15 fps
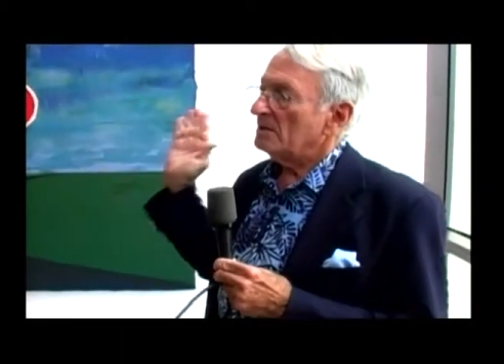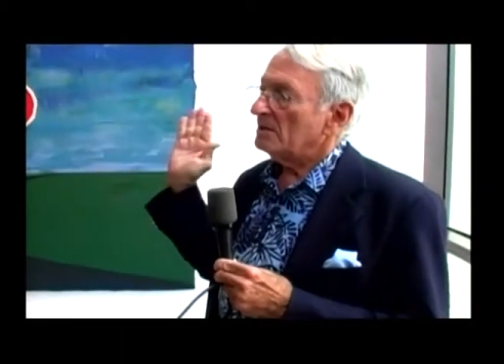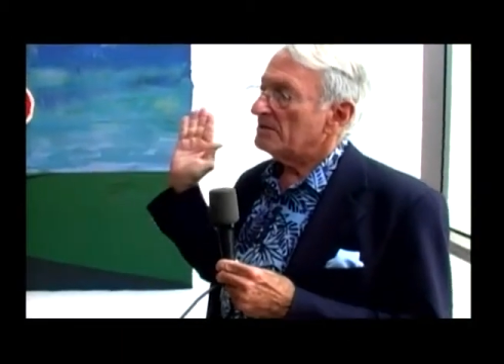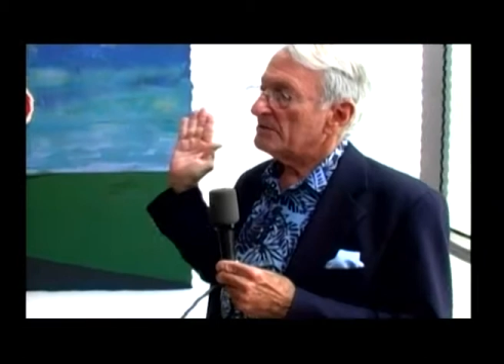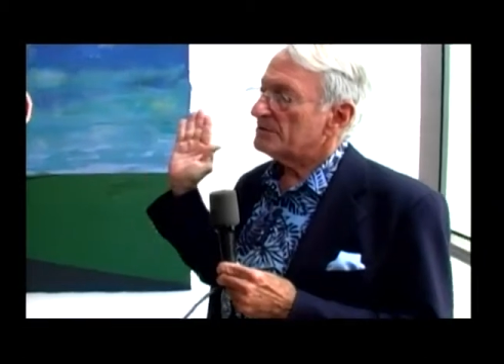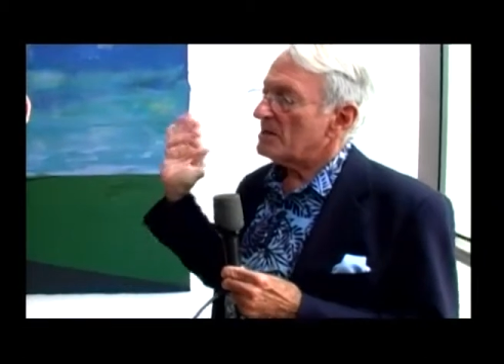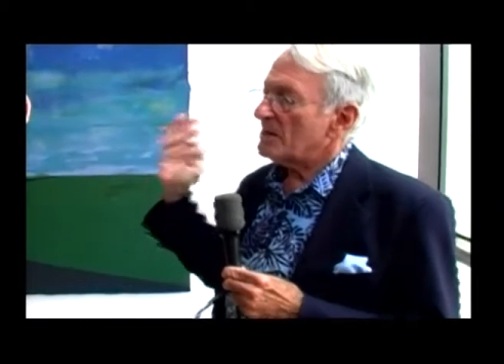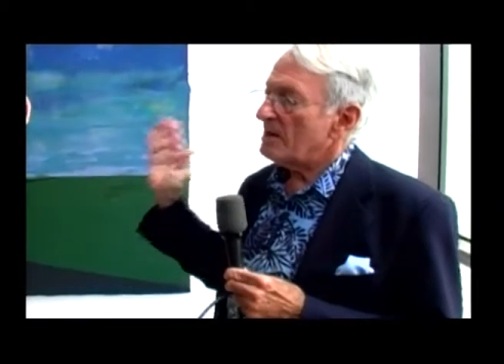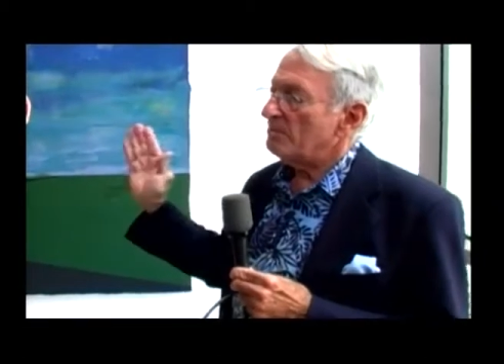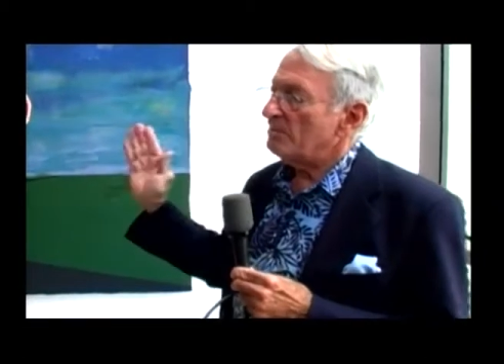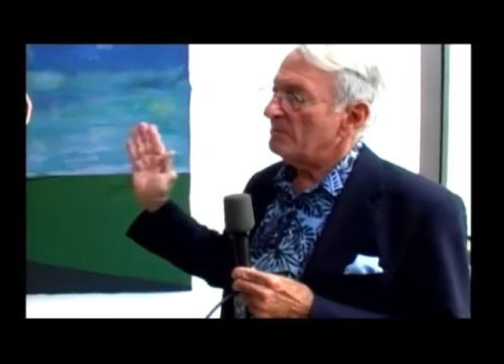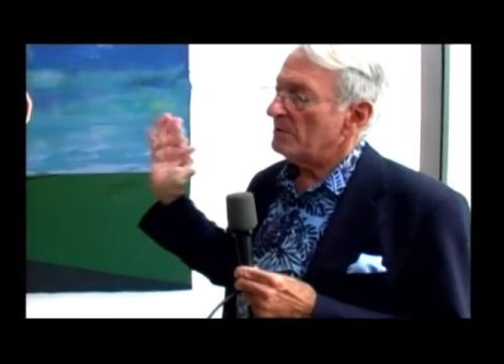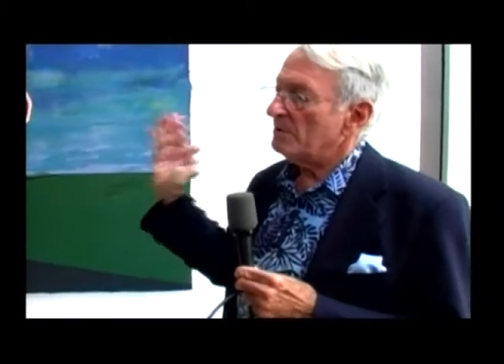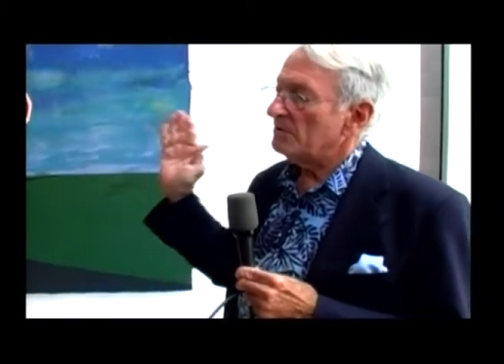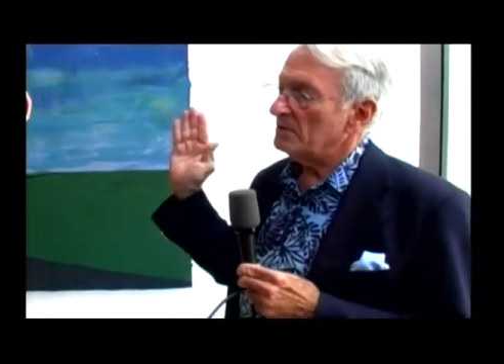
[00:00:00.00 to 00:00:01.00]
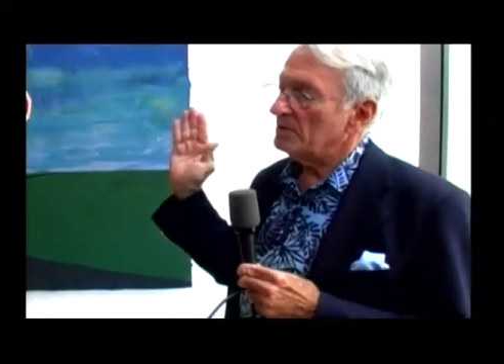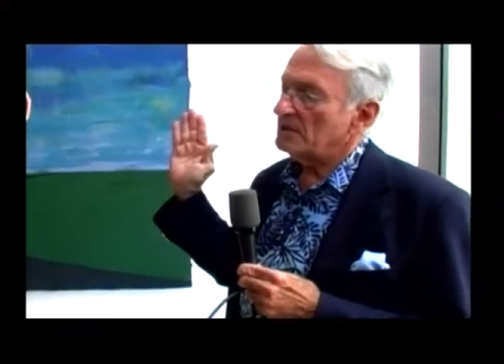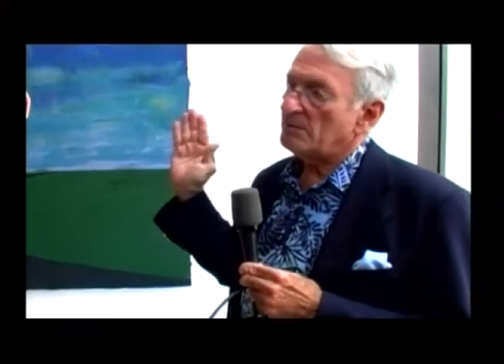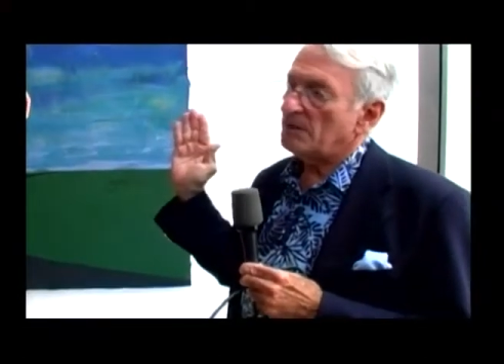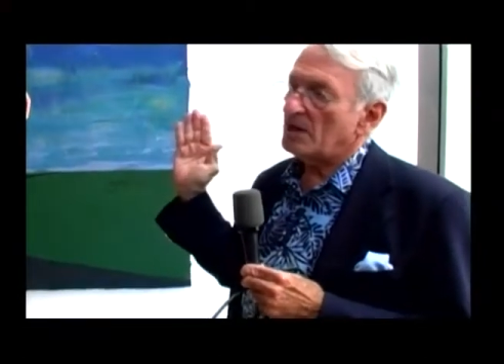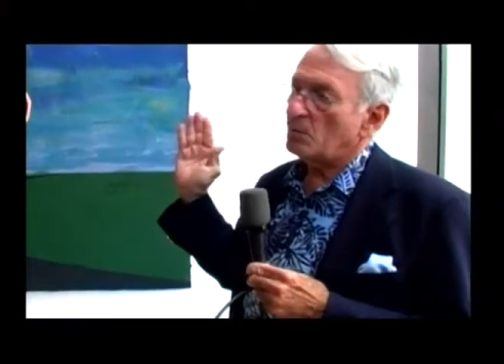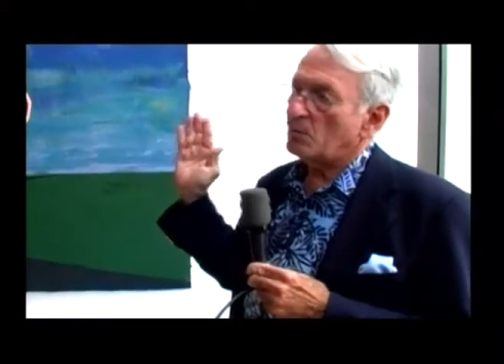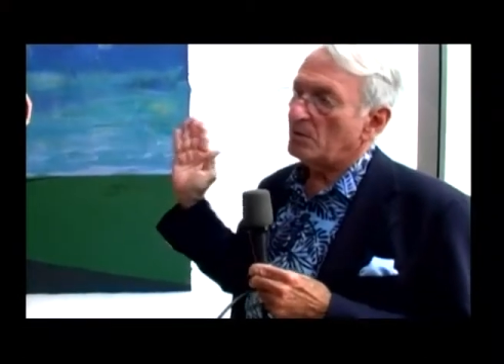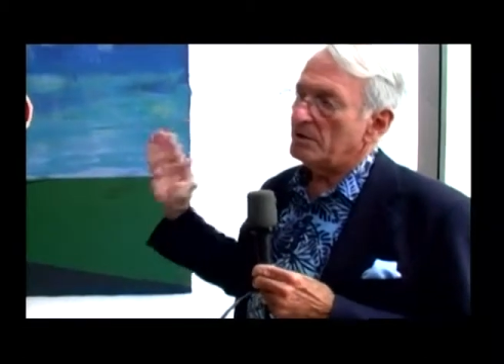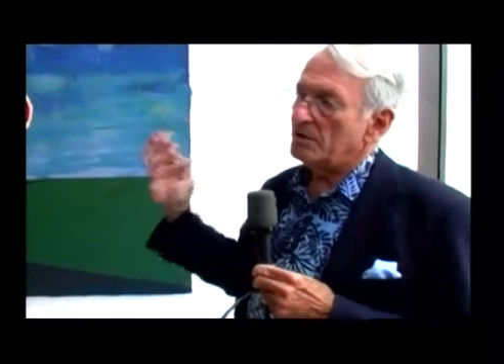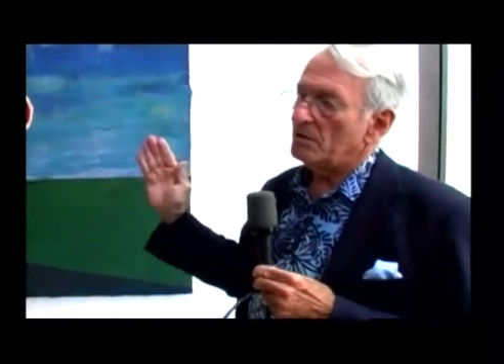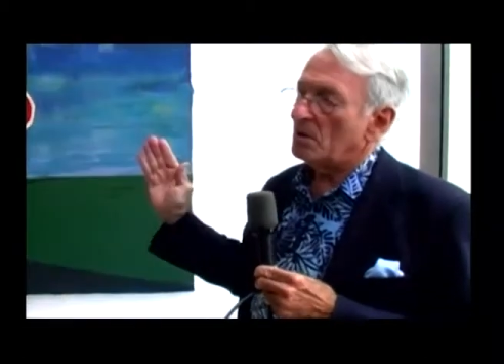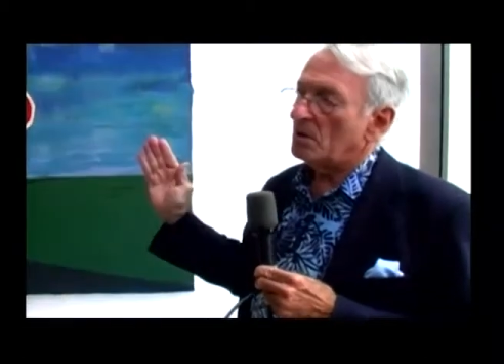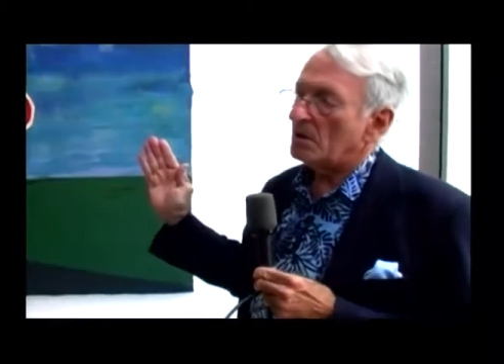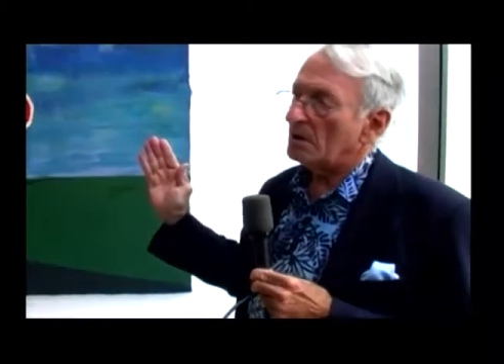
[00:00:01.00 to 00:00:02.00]
Stop and think about where
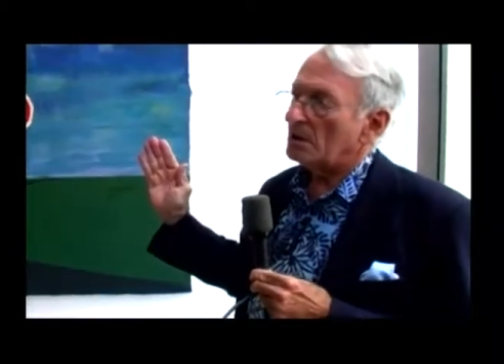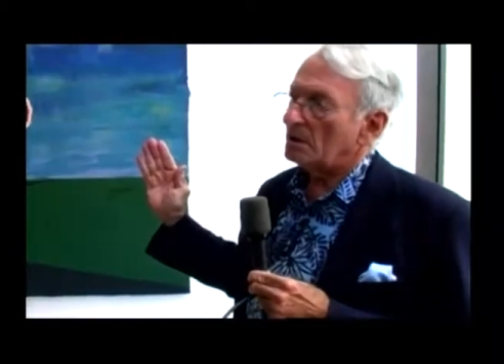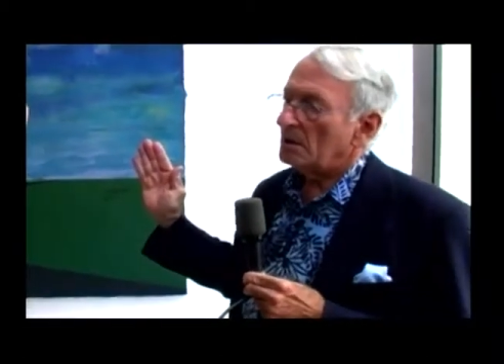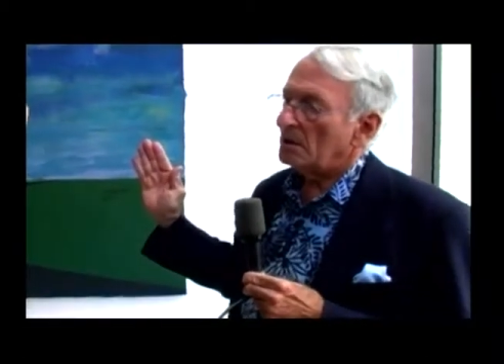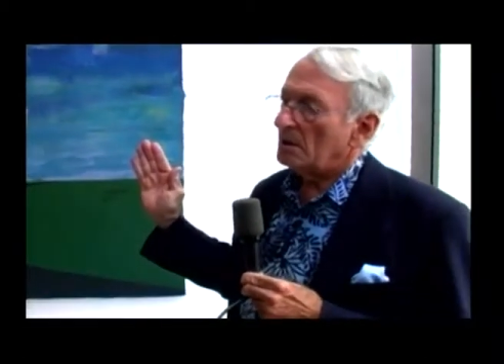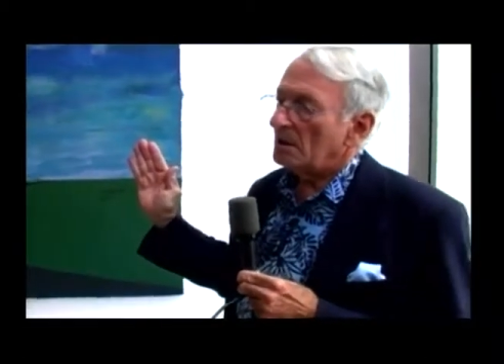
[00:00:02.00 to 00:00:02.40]
you are